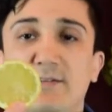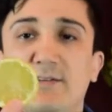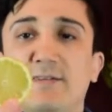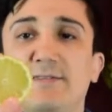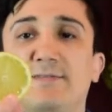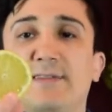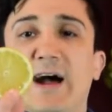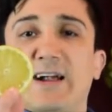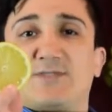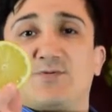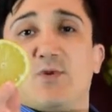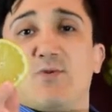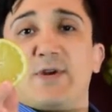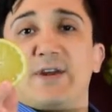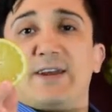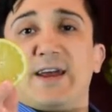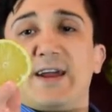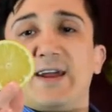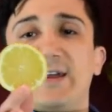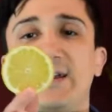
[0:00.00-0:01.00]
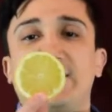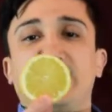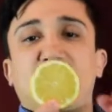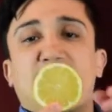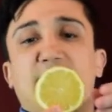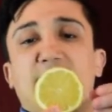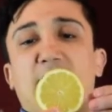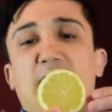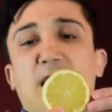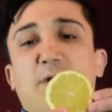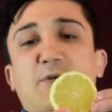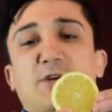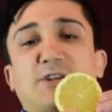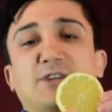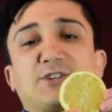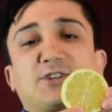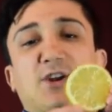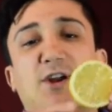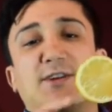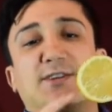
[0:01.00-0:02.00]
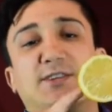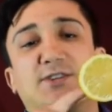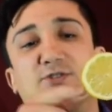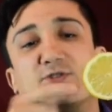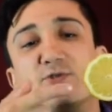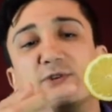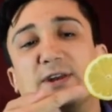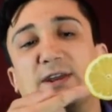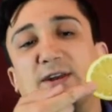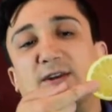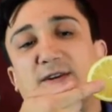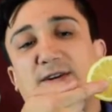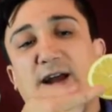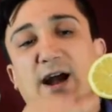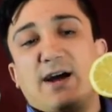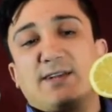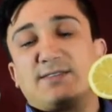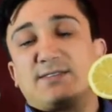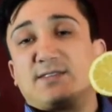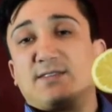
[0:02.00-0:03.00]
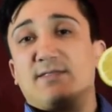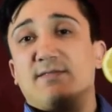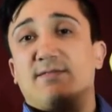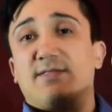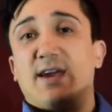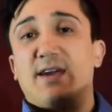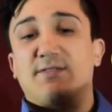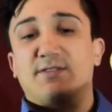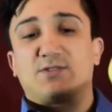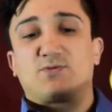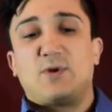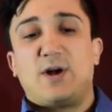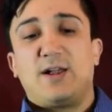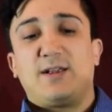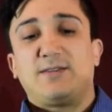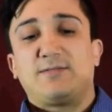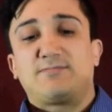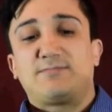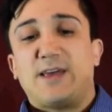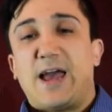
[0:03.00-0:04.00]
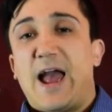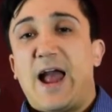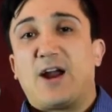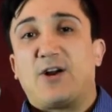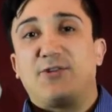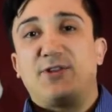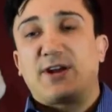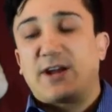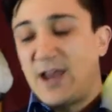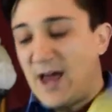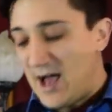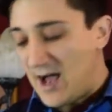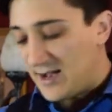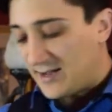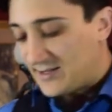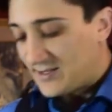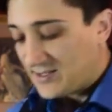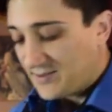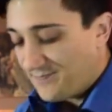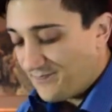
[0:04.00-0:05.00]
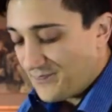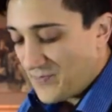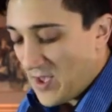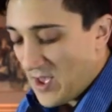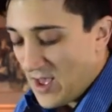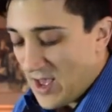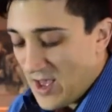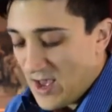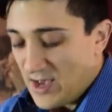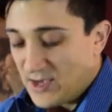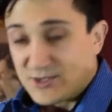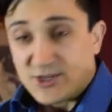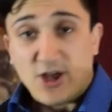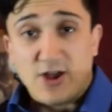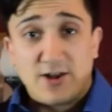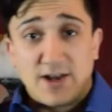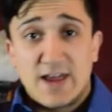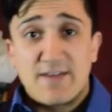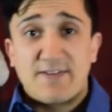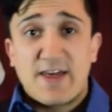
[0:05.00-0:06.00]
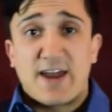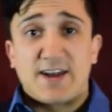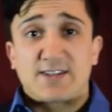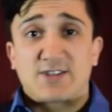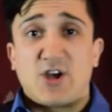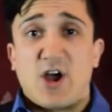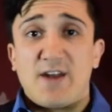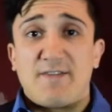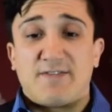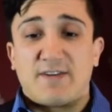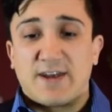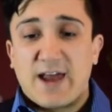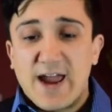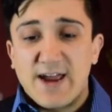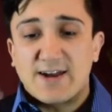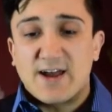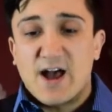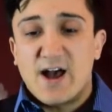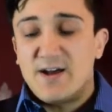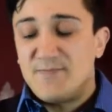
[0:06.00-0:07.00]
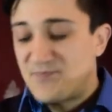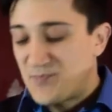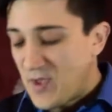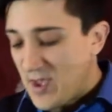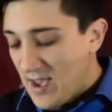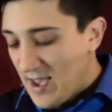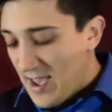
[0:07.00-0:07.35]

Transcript: that's what we need, and we're just going to do a little cut there as well to hang on the glass. So leave that aside for later.